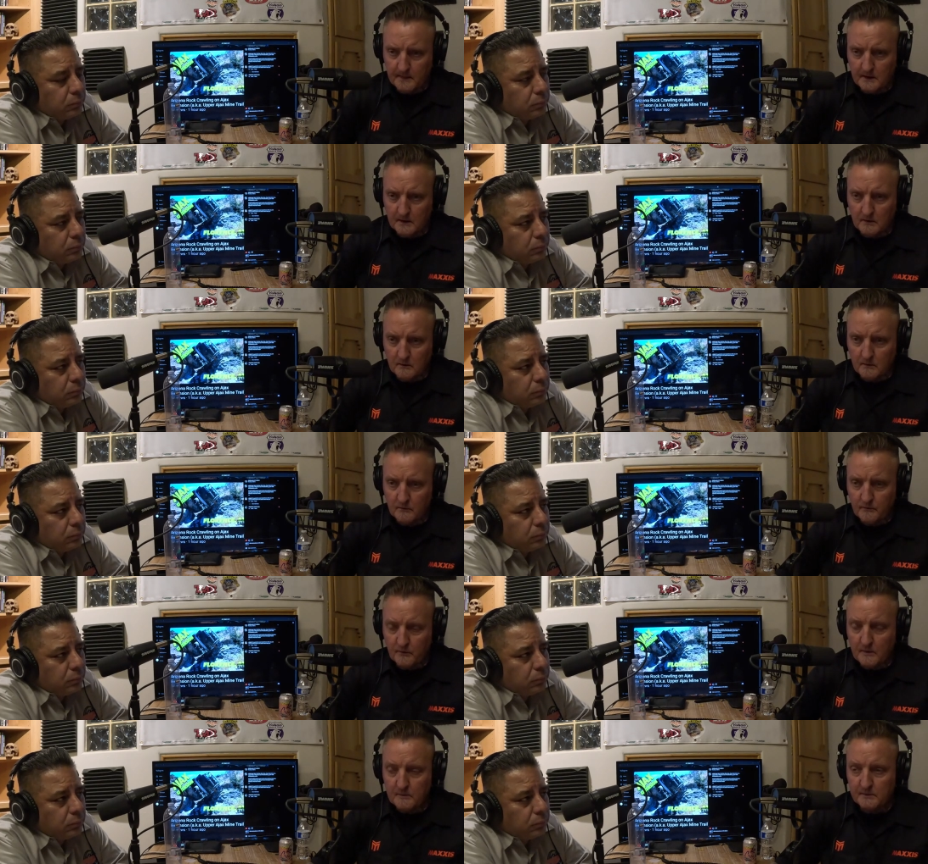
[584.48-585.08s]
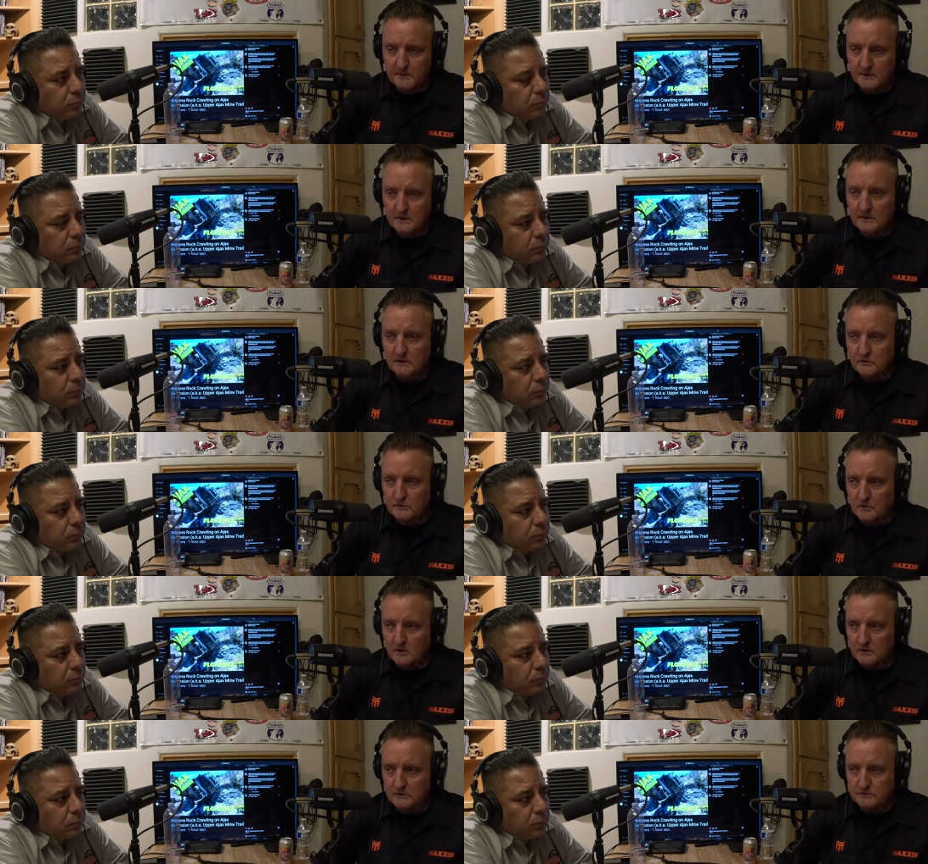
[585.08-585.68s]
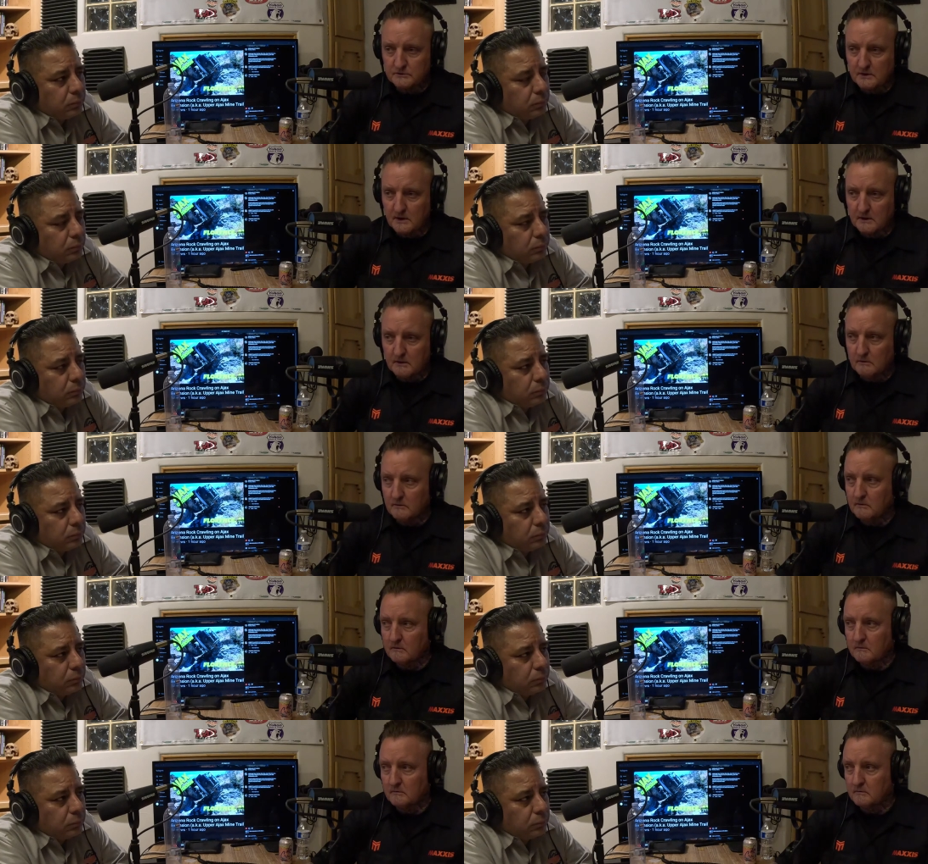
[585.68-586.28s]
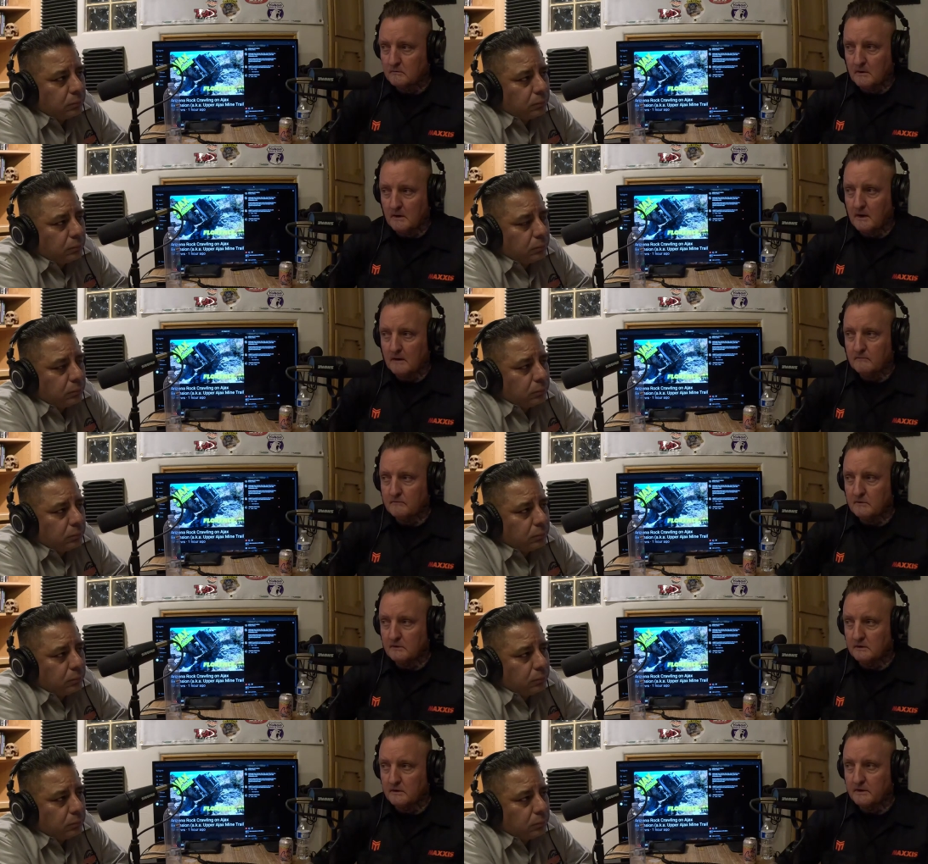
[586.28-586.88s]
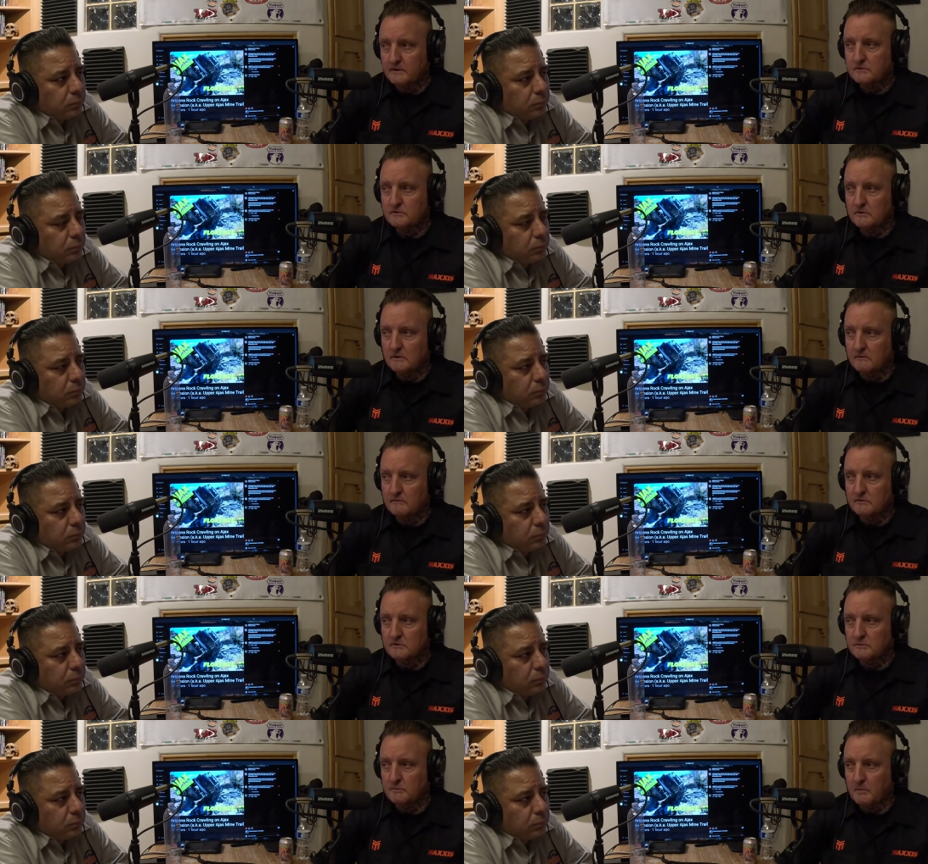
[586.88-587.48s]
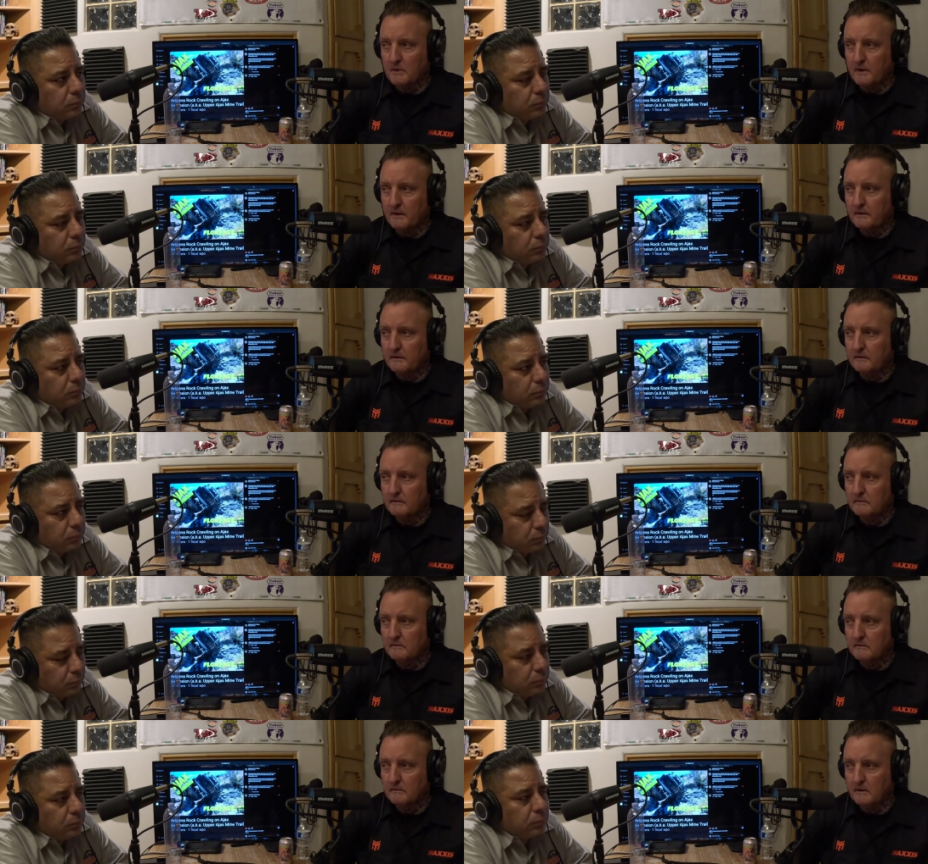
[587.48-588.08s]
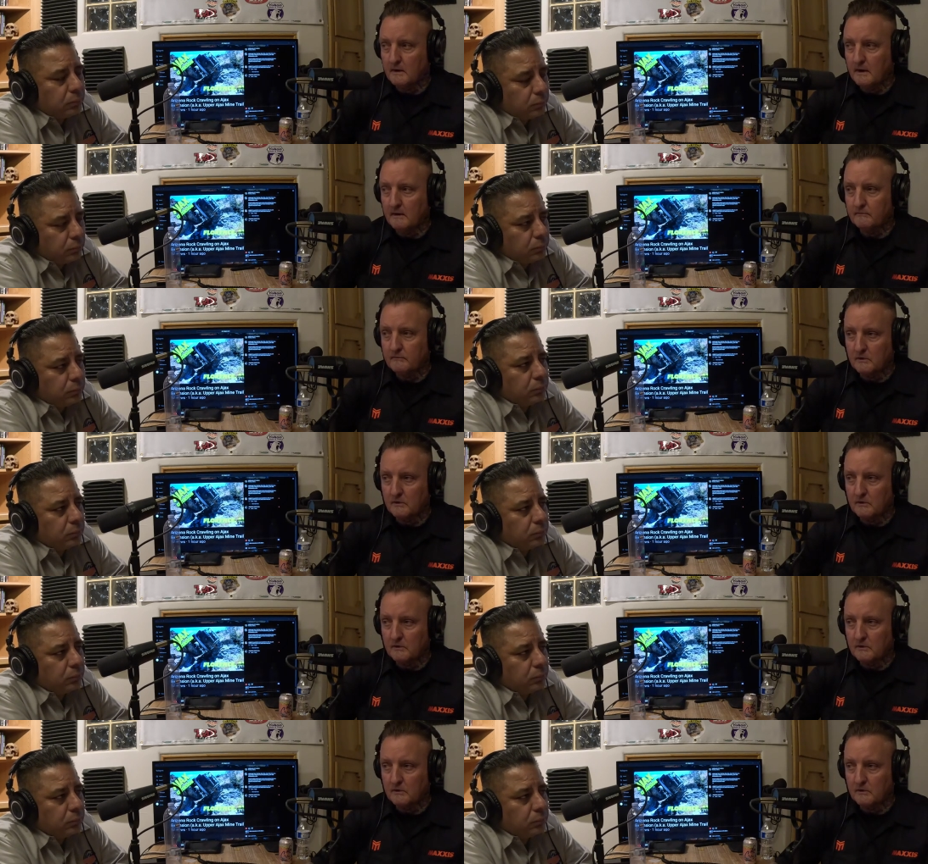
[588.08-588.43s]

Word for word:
Speaker 1: you know, if I'm leading trails, I don't have the luxury of a spotter. I